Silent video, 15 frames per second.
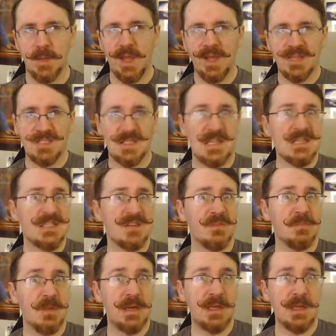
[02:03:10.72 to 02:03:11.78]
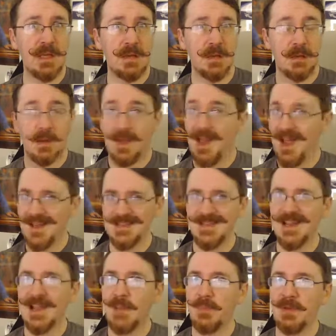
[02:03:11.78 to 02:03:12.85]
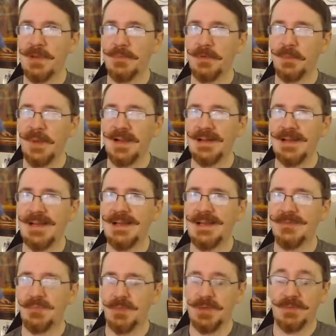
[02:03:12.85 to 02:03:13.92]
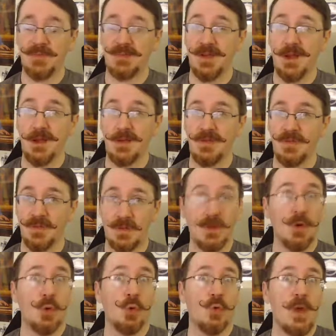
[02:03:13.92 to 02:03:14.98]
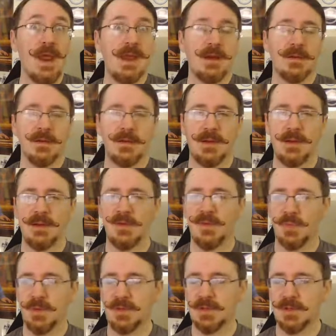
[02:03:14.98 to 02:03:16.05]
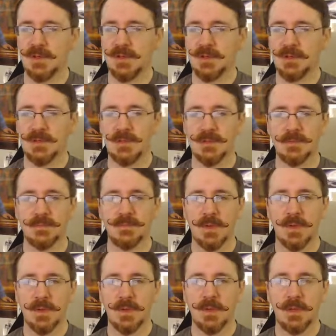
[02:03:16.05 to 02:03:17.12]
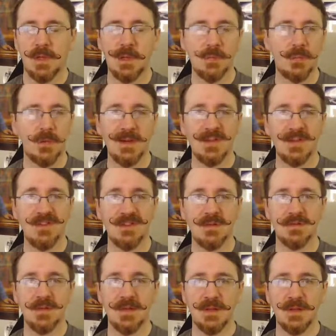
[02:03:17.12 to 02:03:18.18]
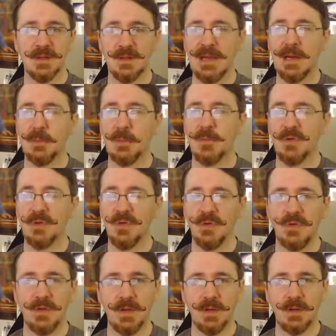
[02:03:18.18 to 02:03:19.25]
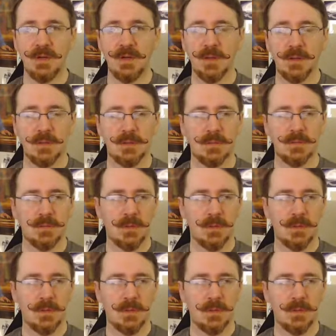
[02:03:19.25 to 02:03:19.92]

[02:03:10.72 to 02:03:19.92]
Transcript: Excess of money? Hasn't happened ever in my life, but if it does, great. Then I can spend it on upgrading stuff like cameras and like